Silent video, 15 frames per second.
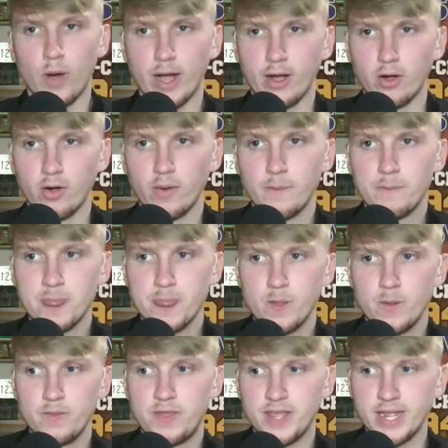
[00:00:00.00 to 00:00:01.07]
where
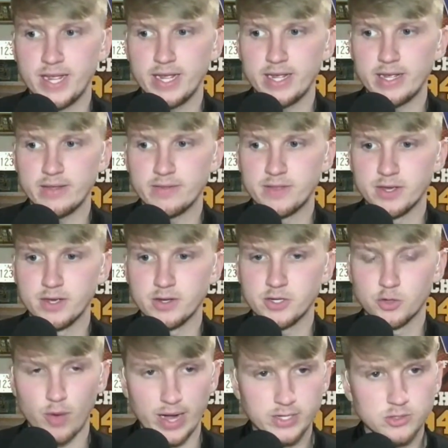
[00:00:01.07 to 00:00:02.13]
the the
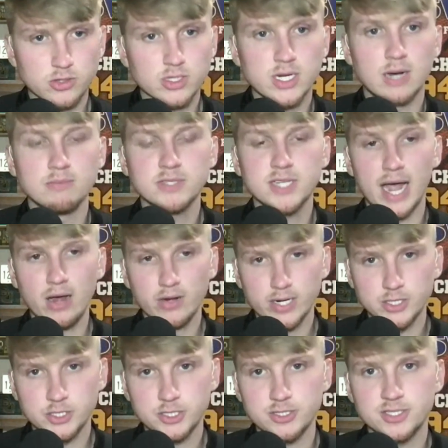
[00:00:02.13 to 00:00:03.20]
director comes
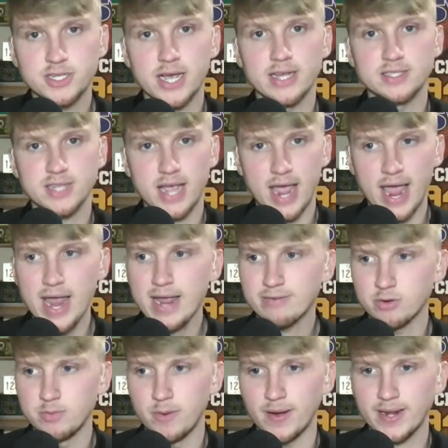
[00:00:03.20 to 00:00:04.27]
out and she says,
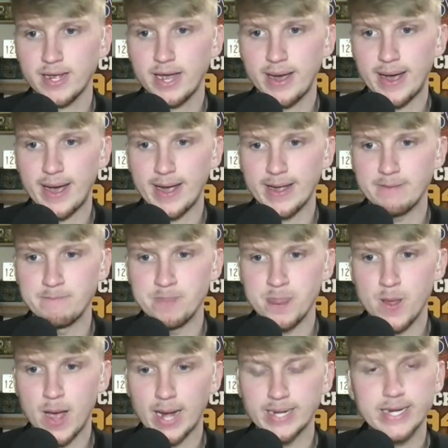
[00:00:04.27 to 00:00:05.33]
hey, everybody,
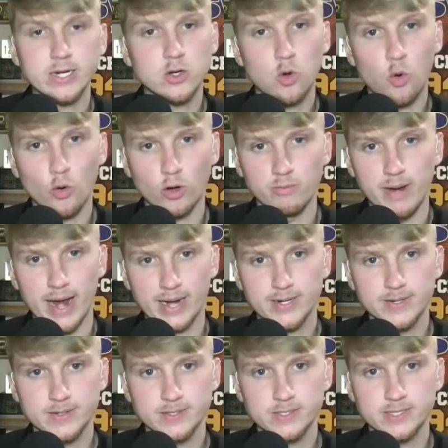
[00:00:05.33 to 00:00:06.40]
I'm I need a
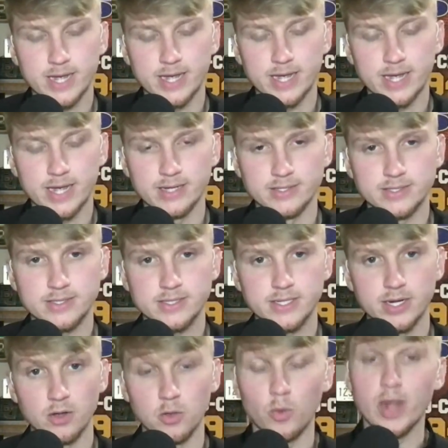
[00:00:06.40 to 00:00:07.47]
quarterback. Says, you know,
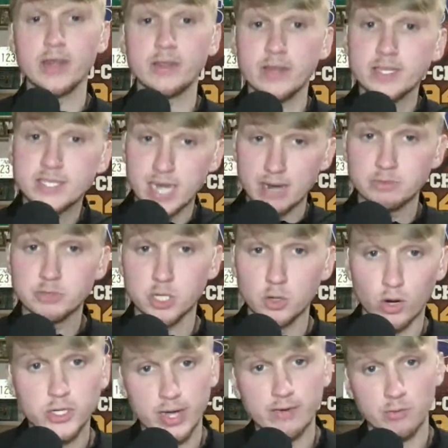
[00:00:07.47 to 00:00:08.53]
the way that these games are going to
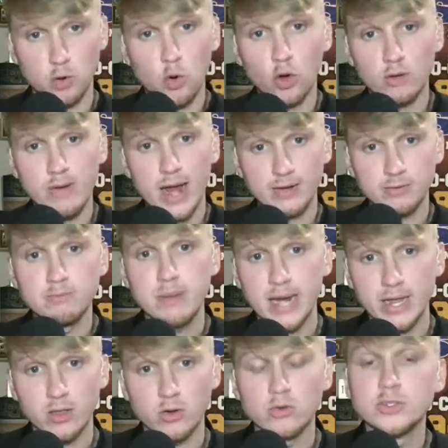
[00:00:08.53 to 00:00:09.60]
work, you're going to have a quarterback from
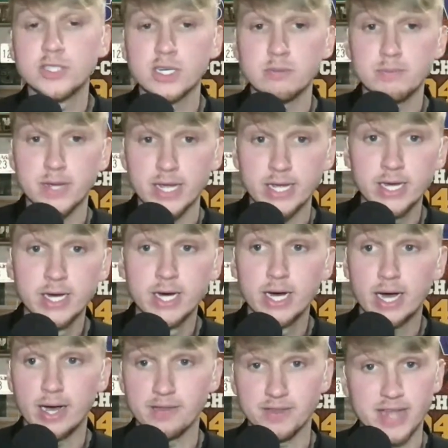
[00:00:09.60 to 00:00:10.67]
Baylor who's going to be
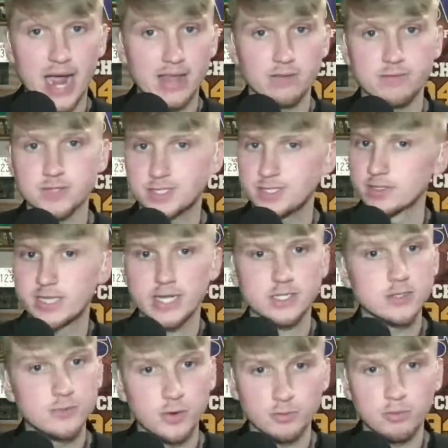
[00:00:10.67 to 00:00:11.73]
uh, the guy that
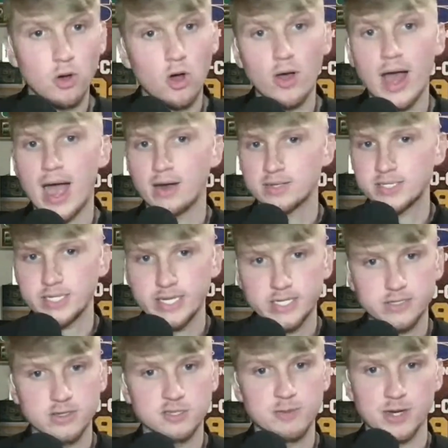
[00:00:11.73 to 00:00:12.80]
facilitates the football out to
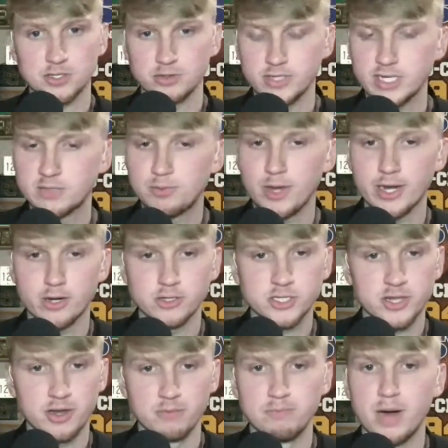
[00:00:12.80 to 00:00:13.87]
each of the special needs
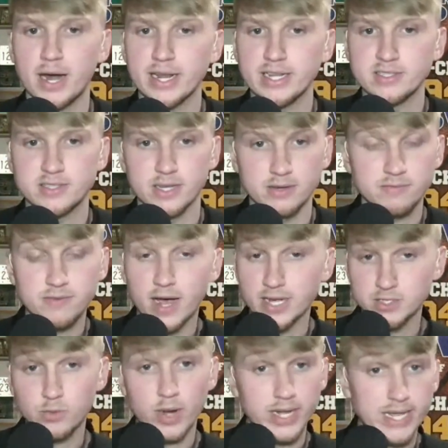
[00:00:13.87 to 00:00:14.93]
players, to their buddies, that
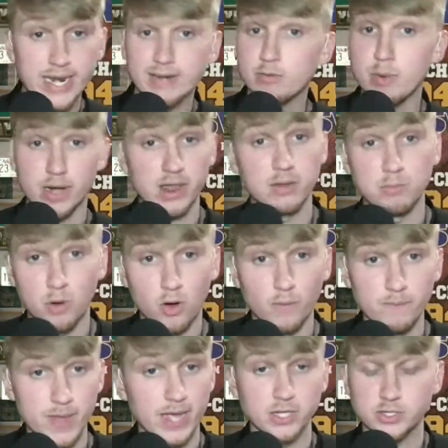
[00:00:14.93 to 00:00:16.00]
finds a way to get everybody the
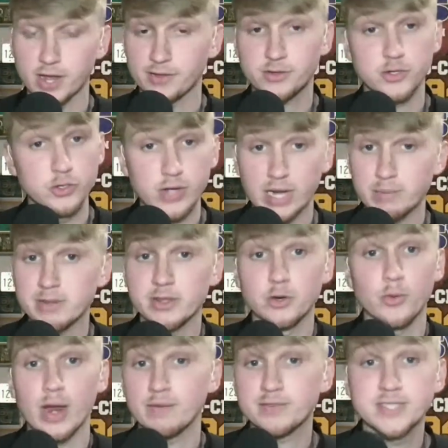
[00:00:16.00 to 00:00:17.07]
ball. That that's you got to be
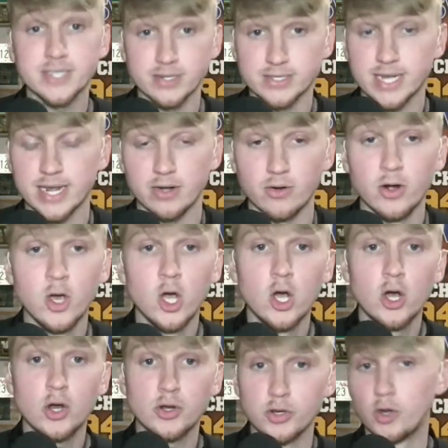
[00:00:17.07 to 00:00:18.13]
the great
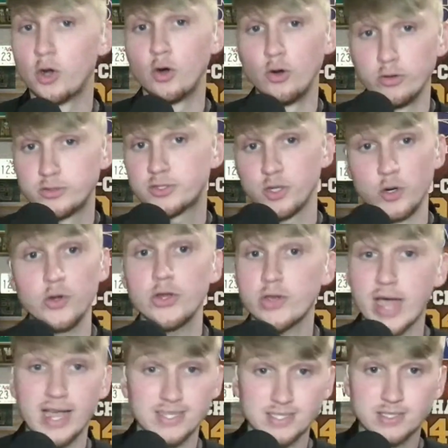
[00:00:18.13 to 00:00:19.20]
facilitator. Do, who's
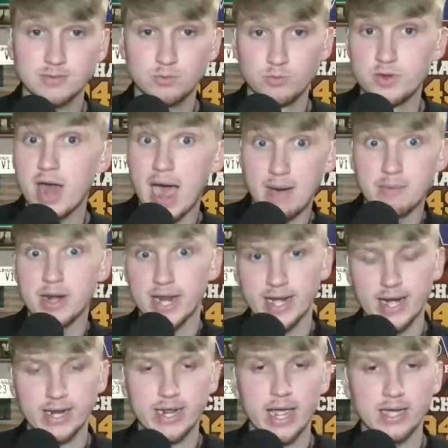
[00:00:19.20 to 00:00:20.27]
who do you guys
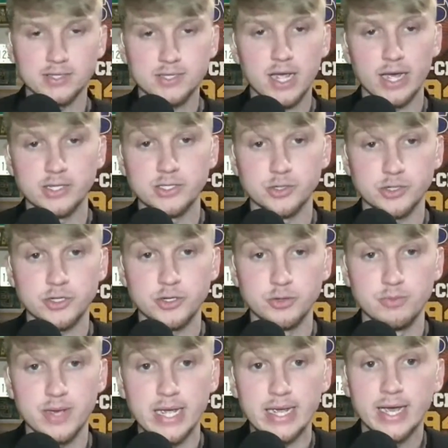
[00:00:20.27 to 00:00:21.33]
nominate, I guess, as
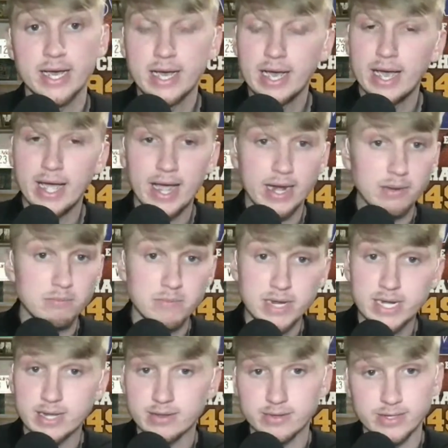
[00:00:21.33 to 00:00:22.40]
your Q B?
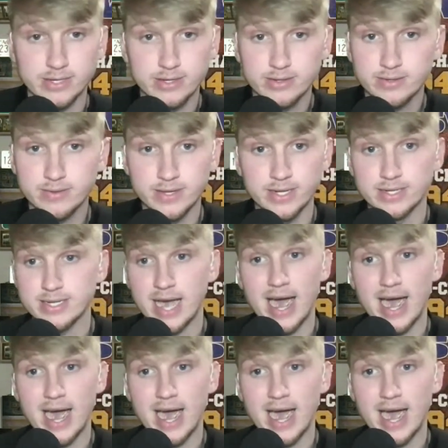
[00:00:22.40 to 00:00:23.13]
And immediately the